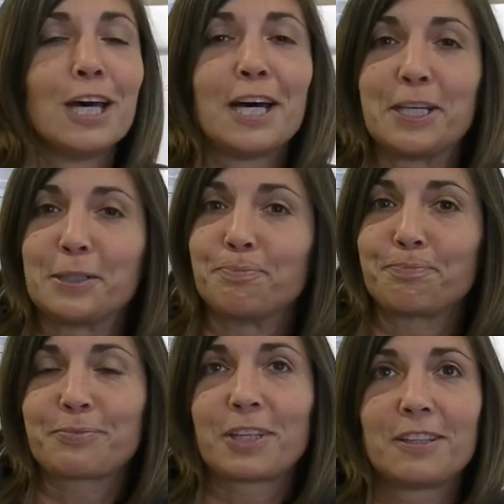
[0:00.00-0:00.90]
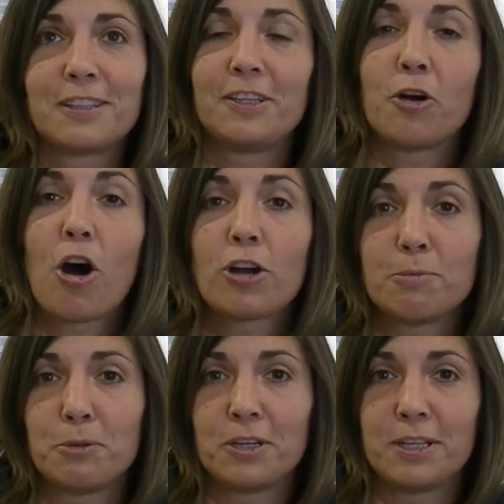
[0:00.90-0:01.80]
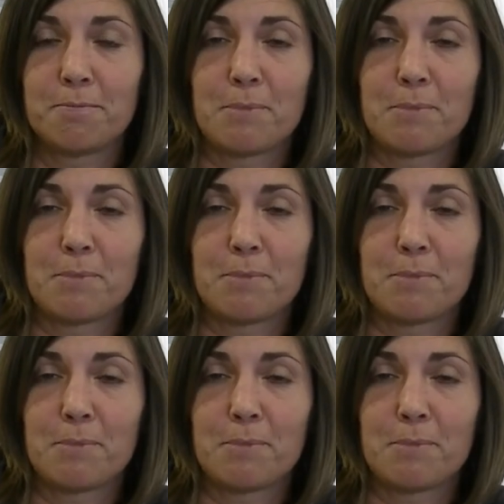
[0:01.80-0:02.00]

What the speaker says: all community